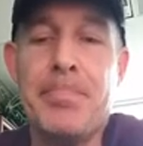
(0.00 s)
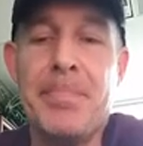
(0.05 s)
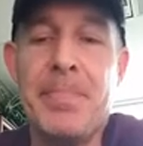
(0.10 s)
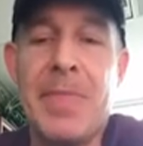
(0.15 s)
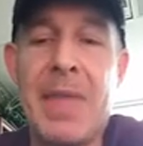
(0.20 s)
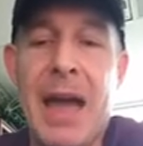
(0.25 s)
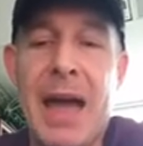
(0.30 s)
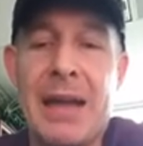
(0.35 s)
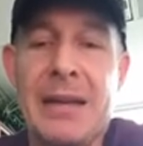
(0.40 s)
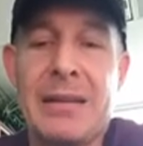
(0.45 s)

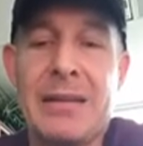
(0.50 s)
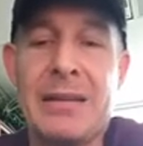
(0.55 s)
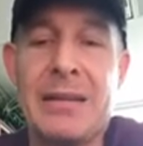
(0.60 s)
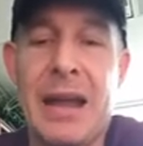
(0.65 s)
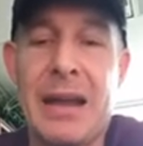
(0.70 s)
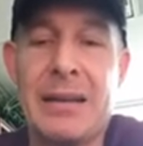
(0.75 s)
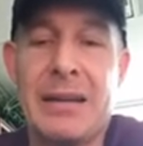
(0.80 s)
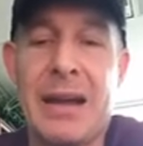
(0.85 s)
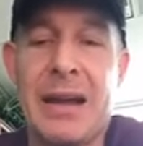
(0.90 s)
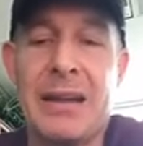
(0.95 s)

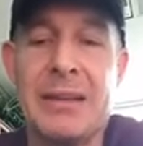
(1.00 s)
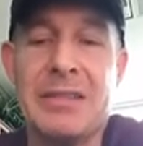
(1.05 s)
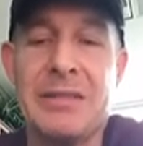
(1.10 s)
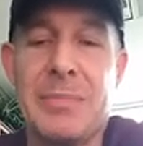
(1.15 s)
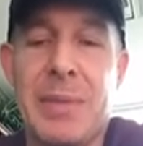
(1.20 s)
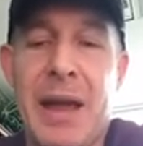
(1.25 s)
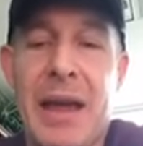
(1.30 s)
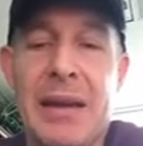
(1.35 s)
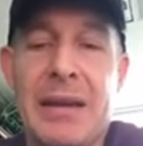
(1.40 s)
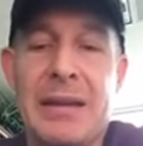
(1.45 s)
That got
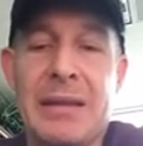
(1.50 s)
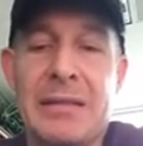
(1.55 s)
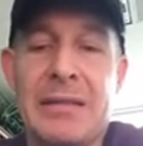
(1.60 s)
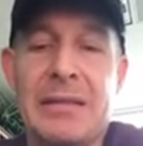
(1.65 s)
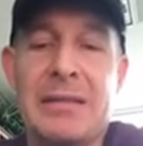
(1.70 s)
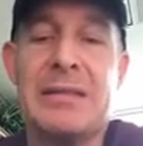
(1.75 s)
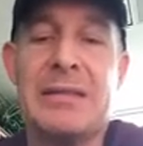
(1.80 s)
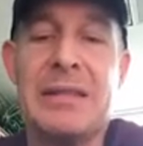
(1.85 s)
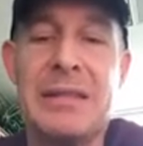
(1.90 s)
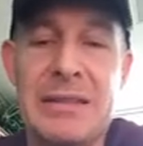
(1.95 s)
expanded to
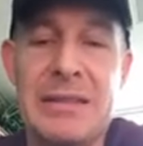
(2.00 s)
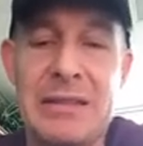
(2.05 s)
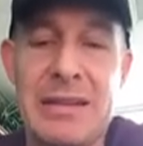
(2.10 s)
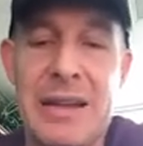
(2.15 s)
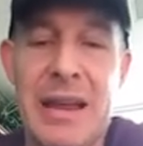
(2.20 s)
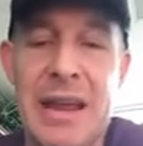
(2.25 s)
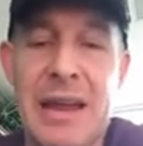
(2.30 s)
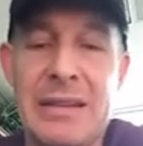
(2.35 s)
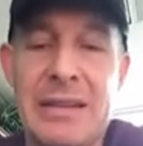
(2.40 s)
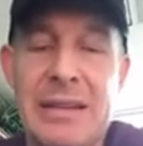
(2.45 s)
60
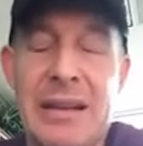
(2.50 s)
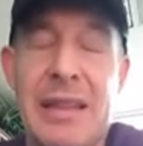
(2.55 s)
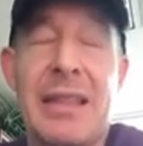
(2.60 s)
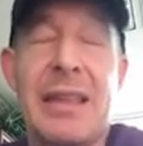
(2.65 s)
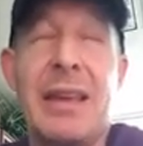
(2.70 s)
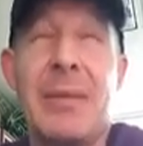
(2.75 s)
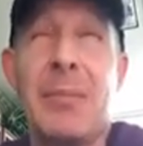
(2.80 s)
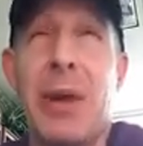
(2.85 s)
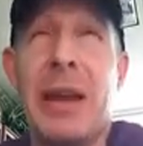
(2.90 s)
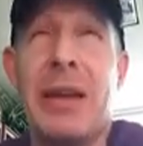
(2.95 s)
days, and I
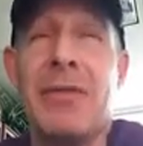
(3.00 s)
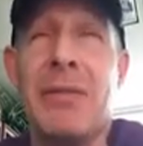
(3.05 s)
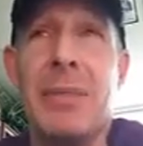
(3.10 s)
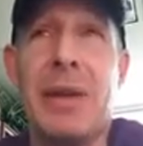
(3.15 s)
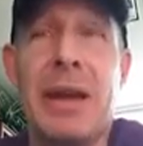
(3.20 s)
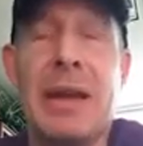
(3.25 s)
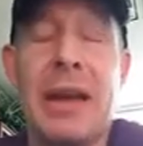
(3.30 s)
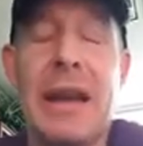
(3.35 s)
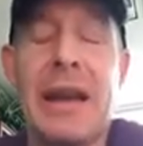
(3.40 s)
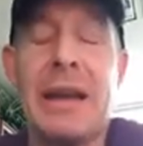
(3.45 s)
think it might even
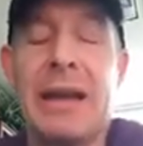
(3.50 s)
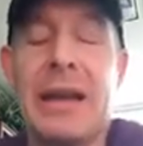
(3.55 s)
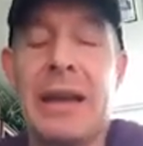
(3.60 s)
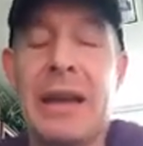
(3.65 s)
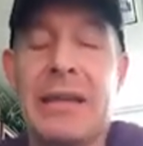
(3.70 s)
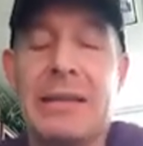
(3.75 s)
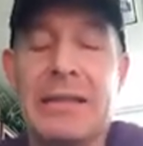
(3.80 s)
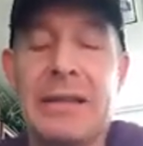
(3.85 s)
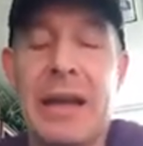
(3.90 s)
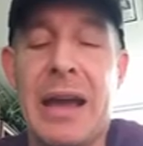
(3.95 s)
be at 90
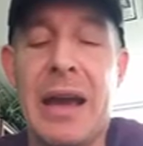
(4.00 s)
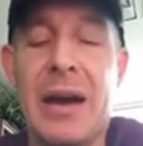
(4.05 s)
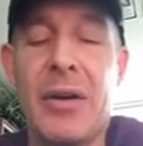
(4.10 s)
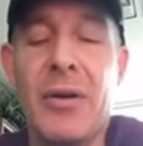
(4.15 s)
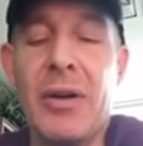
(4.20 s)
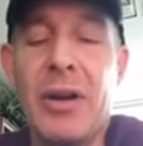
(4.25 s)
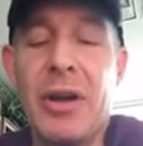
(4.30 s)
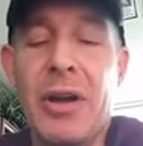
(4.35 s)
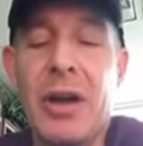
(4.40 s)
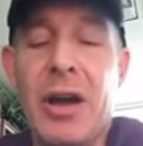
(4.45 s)
days
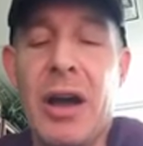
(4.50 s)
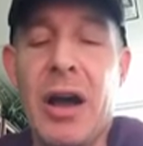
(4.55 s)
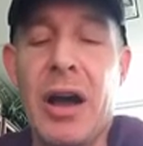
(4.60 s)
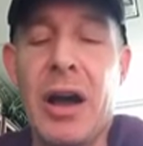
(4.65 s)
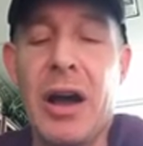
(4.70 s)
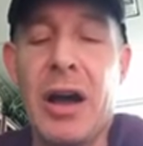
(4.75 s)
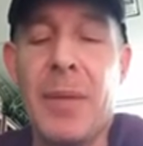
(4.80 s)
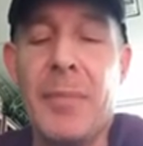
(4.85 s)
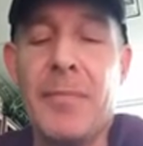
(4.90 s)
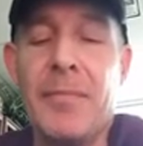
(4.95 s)
now.
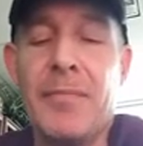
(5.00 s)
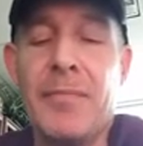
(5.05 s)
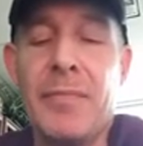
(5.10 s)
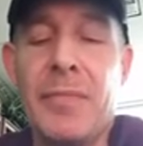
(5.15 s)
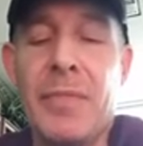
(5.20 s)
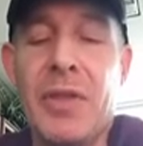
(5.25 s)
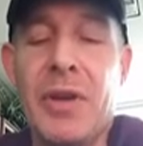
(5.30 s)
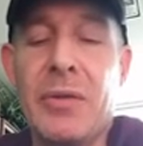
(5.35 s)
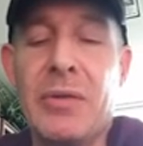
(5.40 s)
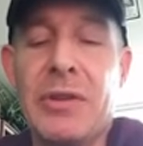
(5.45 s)

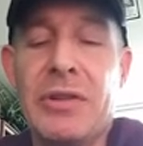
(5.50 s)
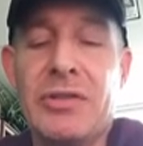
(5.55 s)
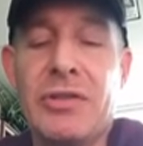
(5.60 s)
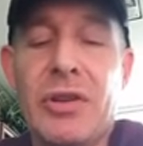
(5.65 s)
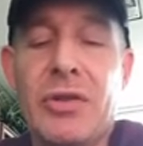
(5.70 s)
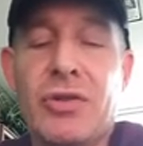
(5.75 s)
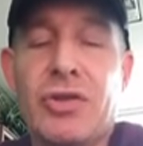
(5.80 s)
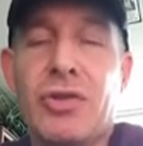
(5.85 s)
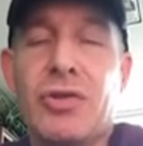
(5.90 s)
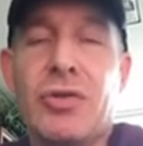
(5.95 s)
There is
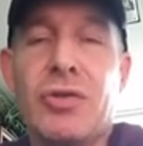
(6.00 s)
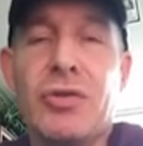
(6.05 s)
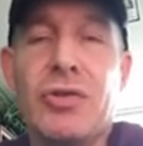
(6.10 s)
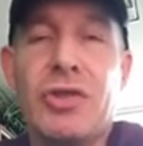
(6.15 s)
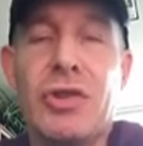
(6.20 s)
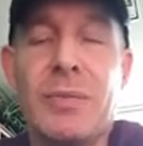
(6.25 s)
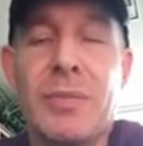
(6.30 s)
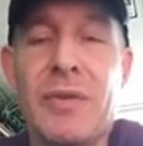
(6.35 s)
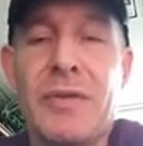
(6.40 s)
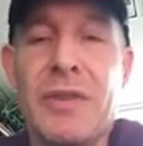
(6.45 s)
no true
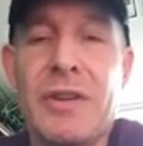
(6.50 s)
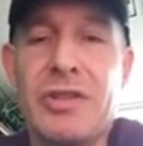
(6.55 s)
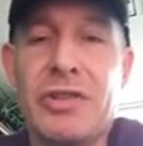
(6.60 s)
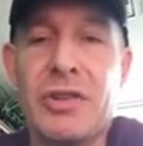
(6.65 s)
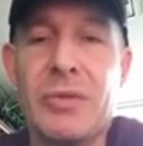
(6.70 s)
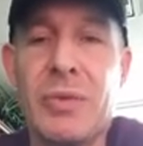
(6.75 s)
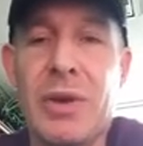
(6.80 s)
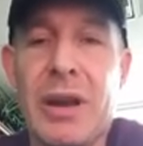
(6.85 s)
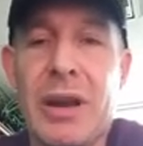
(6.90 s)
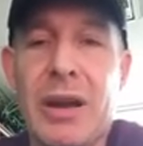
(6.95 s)

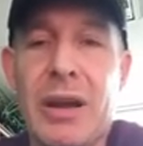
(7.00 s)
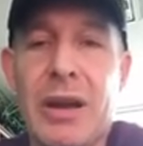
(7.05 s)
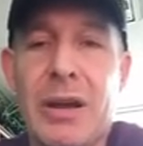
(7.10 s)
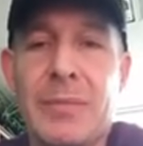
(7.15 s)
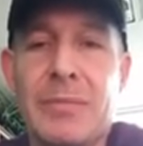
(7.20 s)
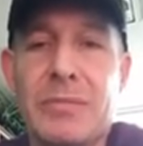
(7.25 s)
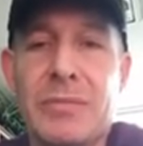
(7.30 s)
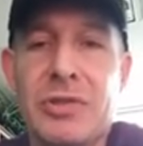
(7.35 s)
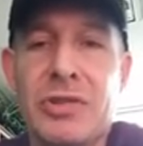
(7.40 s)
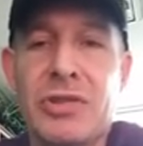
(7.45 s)
supervision when it
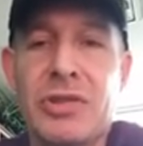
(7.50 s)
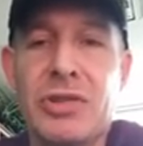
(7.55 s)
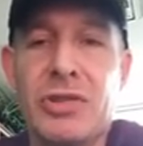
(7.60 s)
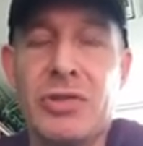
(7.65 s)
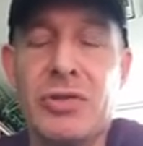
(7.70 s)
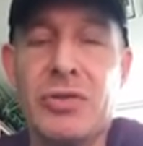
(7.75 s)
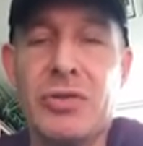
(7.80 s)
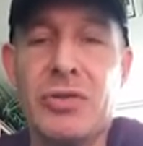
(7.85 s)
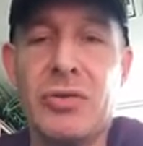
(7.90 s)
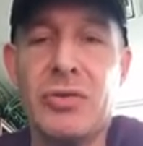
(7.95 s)
comes
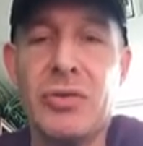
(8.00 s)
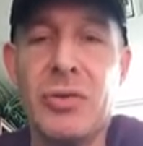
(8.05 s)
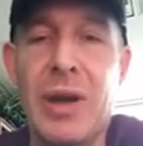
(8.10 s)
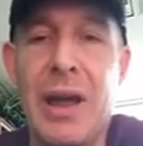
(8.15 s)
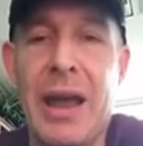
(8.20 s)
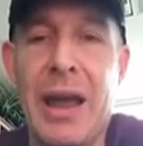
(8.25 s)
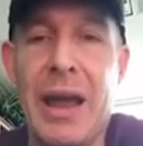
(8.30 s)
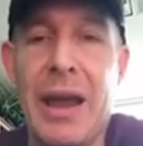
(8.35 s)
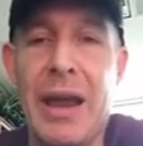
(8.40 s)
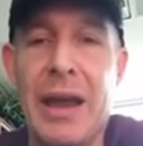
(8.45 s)
to
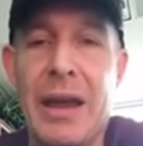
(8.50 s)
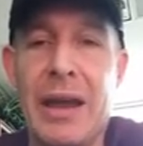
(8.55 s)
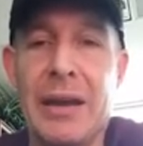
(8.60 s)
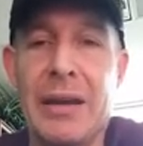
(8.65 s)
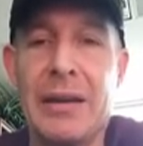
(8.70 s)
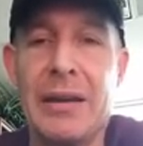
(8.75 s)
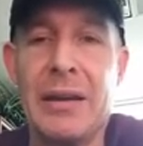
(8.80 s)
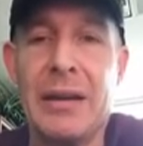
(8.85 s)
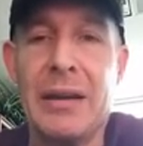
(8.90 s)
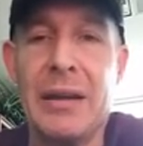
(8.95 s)

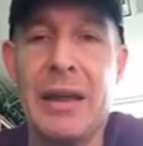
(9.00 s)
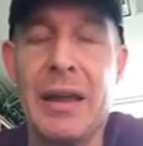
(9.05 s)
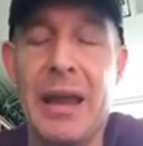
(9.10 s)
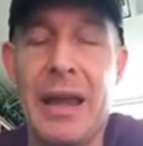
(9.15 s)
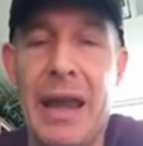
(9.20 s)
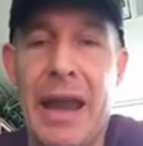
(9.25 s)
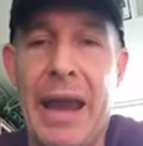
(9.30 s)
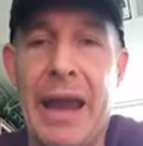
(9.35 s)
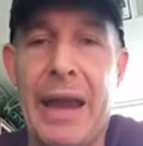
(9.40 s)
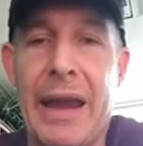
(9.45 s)

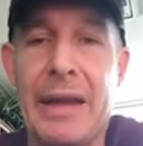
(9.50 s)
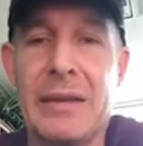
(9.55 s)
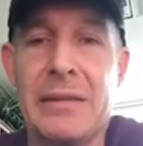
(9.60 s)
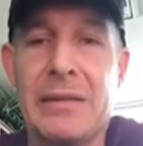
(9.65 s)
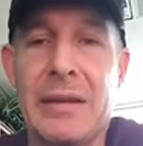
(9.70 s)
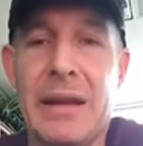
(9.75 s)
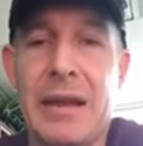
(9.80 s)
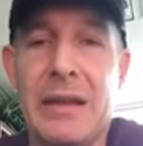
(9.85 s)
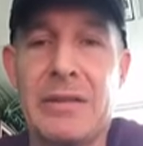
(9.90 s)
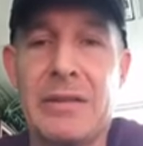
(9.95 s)
an aide,
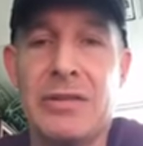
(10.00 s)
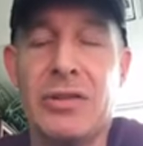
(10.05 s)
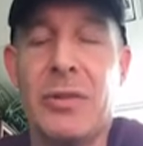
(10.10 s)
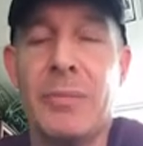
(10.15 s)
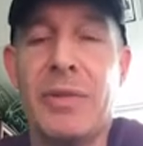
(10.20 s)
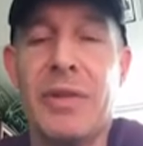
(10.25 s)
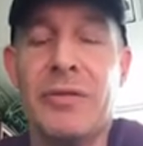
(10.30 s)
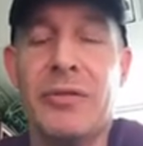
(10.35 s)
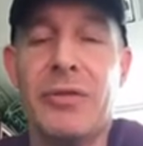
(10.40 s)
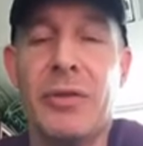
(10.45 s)
so
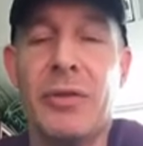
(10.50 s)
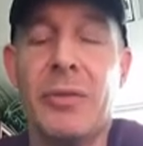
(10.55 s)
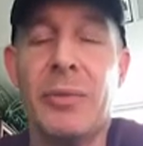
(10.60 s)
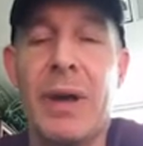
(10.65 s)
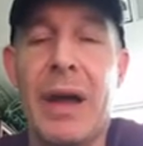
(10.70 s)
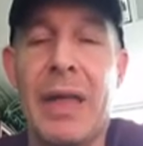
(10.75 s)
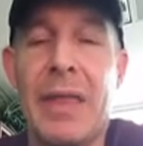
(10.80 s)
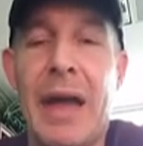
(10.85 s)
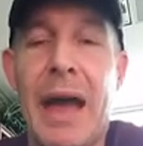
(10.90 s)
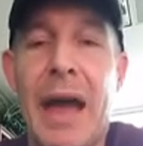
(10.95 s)
don't be fooled
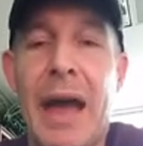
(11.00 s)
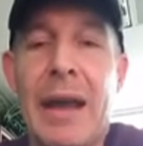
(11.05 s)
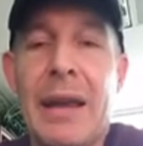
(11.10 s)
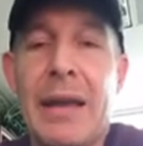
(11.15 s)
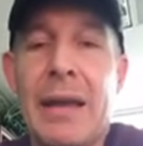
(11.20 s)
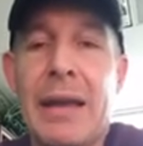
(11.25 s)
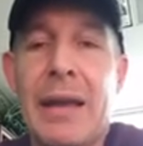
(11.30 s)
by that.